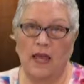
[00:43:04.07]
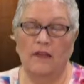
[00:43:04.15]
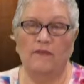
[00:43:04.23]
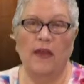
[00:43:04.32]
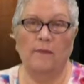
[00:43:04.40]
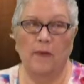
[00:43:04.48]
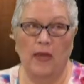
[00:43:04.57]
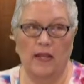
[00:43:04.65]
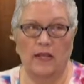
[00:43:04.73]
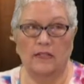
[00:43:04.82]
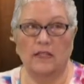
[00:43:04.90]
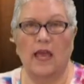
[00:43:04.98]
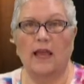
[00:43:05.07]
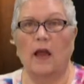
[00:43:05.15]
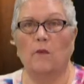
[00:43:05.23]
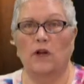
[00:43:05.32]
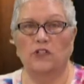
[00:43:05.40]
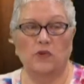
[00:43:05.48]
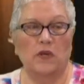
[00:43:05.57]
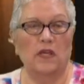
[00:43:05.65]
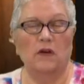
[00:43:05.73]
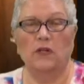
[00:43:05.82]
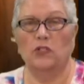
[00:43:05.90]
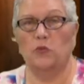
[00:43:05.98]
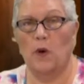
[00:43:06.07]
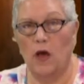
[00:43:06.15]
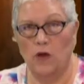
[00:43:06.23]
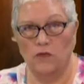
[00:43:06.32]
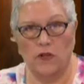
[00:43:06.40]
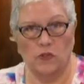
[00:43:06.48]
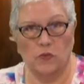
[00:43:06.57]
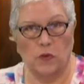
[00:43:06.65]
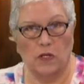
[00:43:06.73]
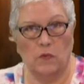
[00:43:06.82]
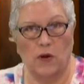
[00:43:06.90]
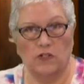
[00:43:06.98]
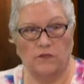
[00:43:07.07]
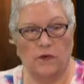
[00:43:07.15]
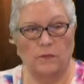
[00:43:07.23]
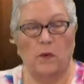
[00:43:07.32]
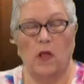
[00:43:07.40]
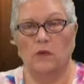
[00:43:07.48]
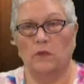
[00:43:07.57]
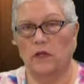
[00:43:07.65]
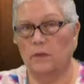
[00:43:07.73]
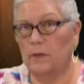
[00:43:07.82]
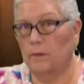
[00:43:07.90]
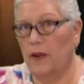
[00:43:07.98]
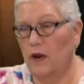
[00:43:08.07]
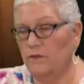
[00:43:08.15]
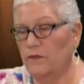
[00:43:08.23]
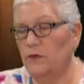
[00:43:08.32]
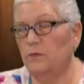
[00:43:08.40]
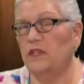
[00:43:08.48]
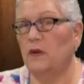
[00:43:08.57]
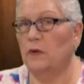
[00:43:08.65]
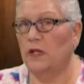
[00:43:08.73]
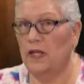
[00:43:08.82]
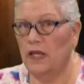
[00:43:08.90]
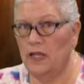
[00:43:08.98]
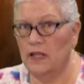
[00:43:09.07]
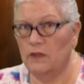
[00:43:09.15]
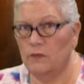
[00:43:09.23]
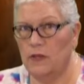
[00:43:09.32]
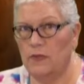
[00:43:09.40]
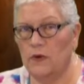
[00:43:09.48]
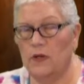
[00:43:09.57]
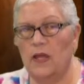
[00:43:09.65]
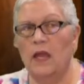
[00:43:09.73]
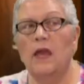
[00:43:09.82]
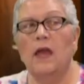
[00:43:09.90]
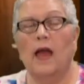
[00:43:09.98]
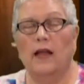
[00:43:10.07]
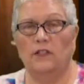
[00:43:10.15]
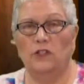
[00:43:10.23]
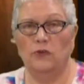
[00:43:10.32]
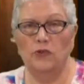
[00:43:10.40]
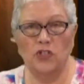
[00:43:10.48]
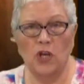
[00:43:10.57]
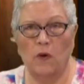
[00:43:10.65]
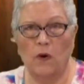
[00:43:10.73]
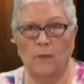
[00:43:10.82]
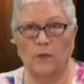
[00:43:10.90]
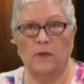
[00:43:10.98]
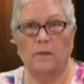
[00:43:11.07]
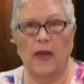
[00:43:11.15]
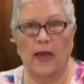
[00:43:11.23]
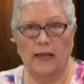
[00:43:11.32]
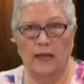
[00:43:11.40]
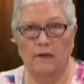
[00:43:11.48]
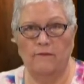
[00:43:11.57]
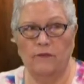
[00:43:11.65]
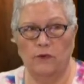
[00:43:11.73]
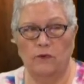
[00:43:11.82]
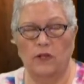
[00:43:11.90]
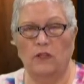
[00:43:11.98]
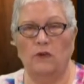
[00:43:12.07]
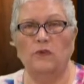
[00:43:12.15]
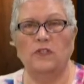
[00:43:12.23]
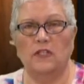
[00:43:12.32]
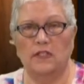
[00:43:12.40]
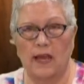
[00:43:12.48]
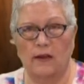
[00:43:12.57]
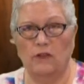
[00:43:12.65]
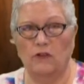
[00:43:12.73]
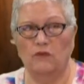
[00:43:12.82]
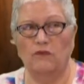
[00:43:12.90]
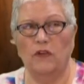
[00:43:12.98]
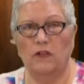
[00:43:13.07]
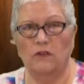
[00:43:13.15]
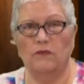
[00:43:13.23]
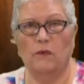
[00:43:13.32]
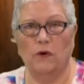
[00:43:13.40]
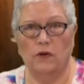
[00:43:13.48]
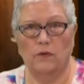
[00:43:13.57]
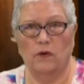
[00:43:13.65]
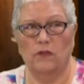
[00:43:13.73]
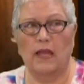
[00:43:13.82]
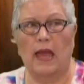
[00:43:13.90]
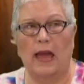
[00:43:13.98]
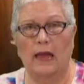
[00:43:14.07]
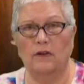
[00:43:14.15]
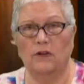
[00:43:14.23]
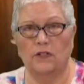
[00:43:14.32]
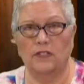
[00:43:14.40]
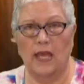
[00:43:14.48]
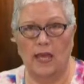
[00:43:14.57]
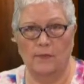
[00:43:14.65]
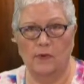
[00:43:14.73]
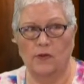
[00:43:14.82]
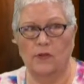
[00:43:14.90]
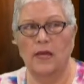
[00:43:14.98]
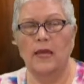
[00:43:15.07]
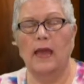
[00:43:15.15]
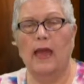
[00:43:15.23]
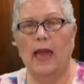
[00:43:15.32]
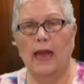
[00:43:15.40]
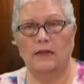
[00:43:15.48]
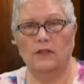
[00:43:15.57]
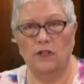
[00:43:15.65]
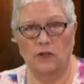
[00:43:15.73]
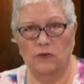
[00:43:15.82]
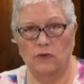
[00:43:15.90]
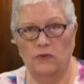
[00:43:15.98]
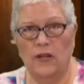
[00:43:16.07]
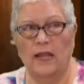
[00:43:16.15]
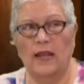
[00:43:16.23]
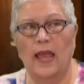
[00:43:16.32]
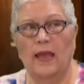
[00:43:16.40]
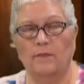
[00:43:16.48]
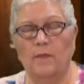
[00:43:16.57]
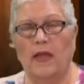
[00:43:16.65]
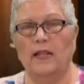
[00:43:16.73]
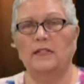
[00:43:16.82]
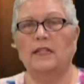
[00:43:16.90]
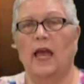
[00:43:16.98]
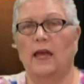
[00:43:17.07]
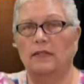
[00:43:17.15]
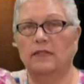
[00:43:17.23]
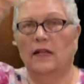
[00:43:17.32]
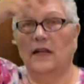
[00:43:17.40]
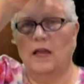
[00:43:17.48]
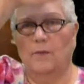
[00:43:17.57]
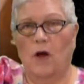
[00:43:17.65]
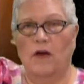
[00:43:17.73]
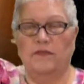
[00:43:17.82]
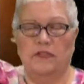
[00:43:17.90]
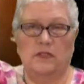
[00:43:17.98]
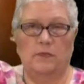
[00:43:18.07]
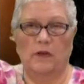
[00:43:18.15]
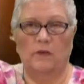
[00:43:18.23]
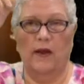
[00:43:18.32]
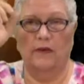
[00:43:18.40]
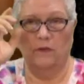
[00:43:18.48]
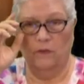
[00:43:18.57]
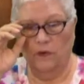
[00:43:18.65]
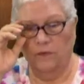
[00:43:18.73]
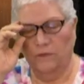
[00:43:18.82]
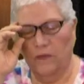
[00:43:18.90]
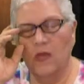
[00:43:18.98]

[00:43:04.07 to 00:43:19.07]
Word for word: and if Aunt Betty is like, I want you here at 12 because we're going to watch football and we're going to prepare food, but then we're going to eat at 3:30, and you show up with a baggie of food and you sit down and you feed your 4-year-old at her table at noon, and Aunt Betty's head is going to come off and spin around the room.